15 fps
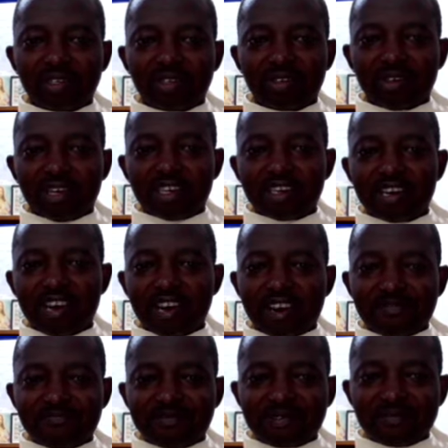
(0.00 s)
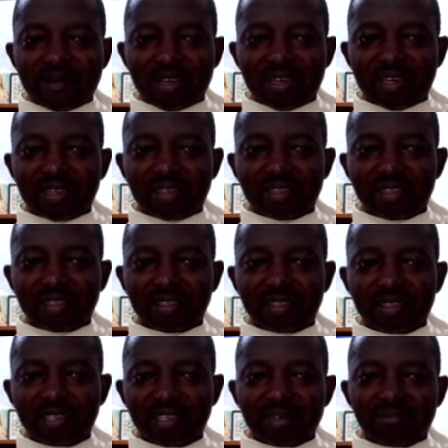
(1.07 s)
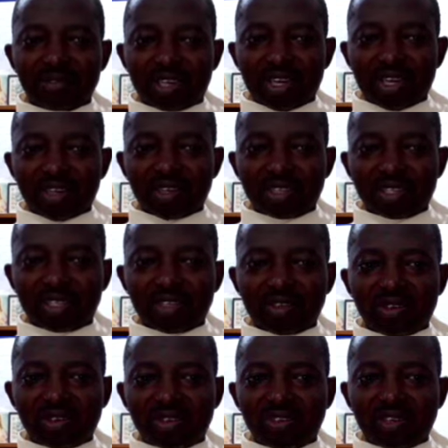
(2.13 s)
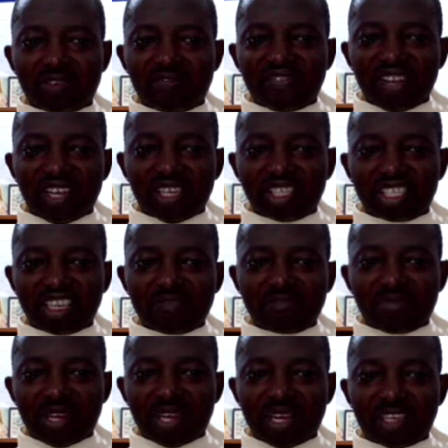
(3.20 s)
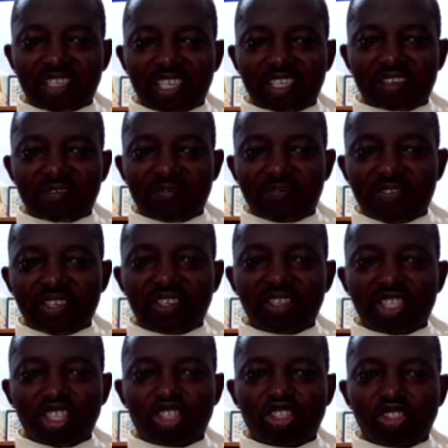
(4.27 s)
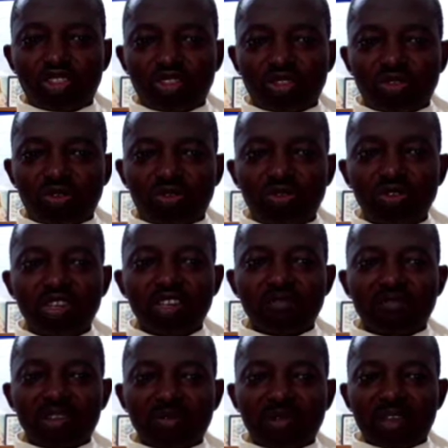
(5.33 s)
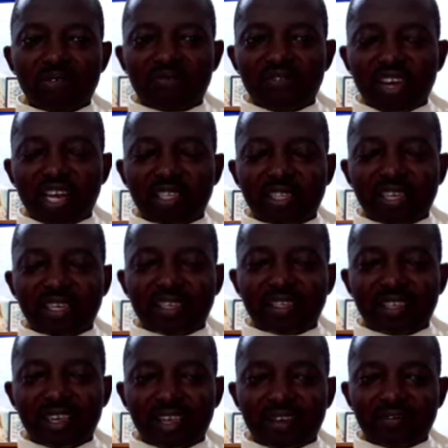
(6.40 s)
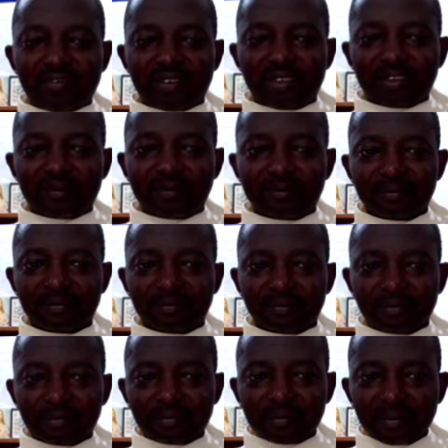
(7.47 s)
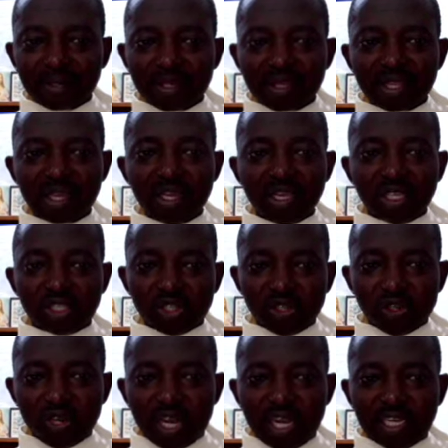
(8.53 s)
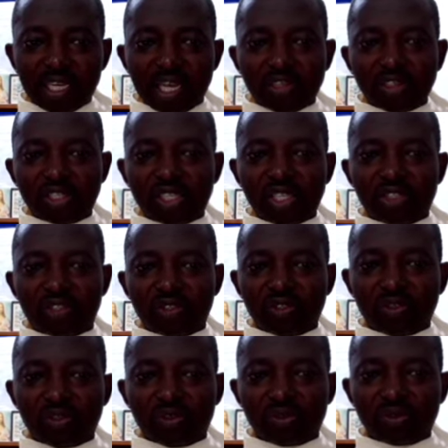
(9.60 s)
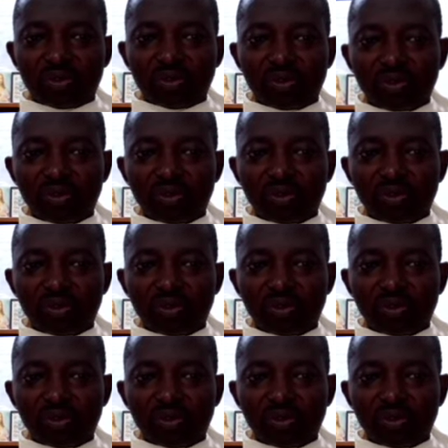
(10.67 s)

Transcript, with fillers: you are a happy man because it was not flesh and blood that revealed this to you, but my Father in heaven. So I now say to you,